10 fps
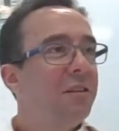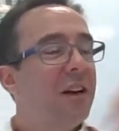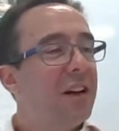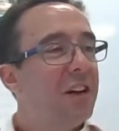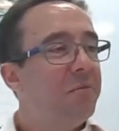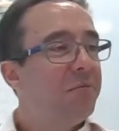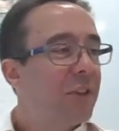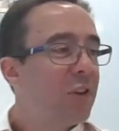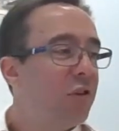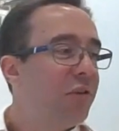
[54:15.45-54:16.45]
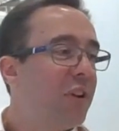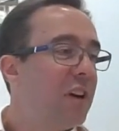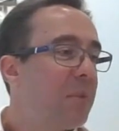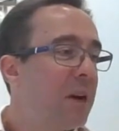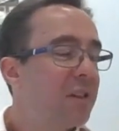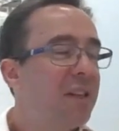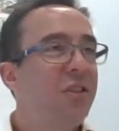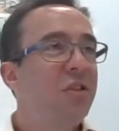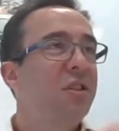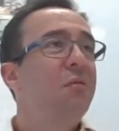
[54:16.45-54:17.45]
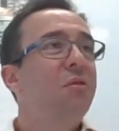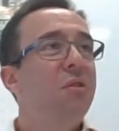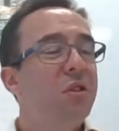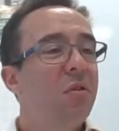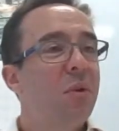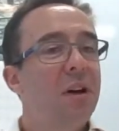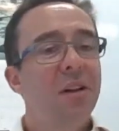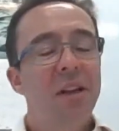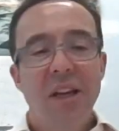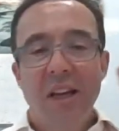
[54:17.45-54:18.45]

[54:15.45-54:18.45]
Um, coal fired power stations don't do so well.